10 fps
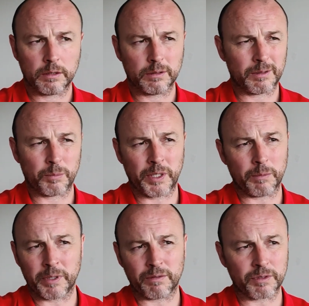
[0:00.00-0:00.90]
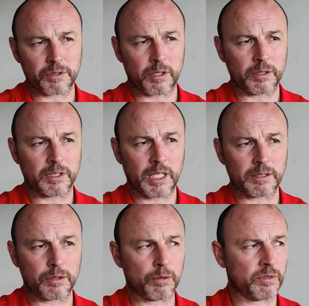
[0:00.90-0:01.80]
There'll be a bit of a song and
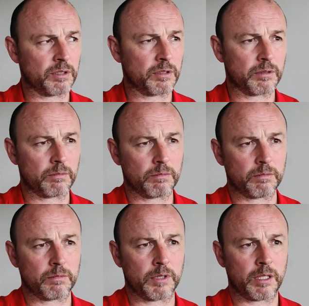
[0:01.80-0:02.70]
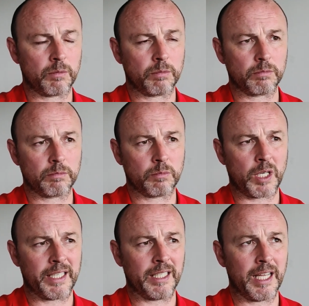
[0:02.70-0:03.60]
dance over his,
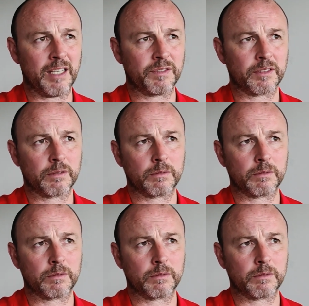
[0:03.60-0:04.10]
why he left.